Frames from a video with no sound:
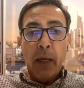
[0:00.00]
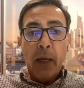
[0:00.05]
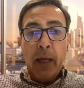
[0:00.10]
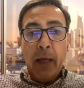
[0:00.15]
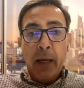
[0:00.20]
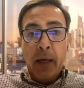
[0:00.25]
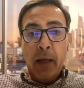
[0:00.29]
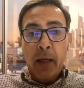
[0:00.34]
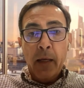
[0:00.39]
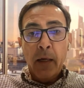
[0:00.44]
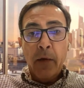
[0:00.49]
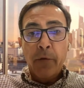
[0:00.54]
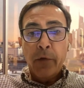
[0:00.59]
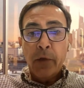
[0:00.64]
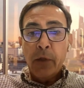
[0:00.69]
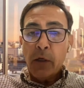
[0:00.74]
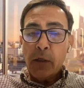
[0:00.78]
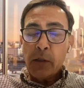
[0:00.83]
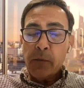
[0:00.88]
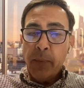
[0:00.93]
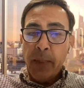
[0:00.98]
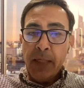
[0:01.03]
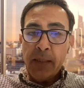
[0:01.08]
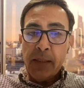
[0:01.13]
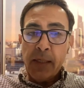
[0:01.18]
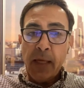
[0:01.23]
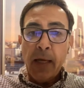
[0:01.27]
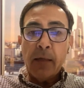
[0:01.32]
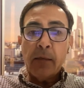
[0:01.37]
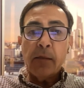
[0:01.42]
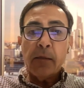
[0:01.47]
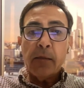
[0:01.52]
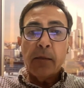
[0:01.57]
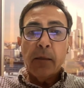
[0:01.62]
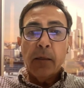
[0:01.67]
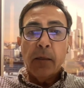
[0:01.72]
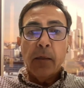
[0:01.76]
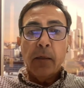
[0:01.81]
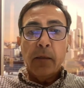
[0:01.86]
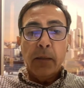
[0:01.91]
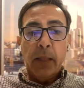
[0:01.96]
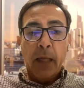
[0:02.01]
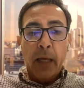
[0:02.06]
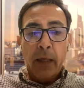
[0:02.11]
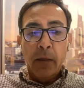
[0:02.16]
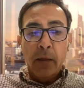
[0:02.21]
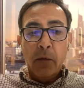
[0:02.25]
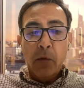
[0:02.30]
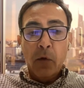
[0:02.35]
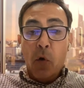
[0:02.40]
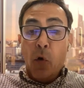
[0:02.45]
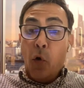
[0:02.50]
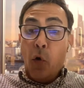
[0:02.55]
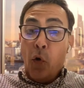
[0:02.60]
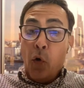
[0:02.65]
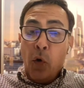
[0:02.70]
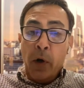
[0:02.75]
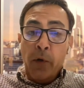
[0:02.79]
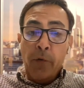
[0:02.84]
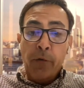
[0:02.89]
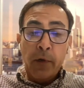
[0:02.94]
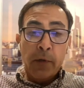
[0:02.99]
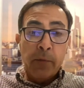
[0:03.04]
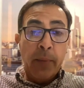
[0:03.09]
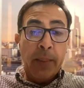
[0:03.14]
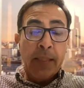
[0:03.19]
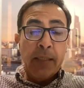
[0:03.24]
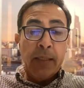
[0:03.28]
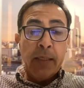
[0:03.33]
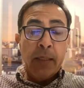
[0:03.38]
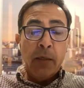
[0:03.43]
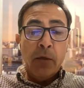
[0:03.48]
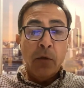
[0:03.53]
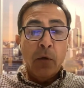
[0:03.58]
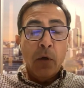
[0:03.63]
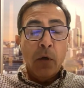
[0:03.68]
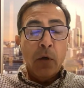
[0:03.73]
And if it does make sense, then, or if it's missing,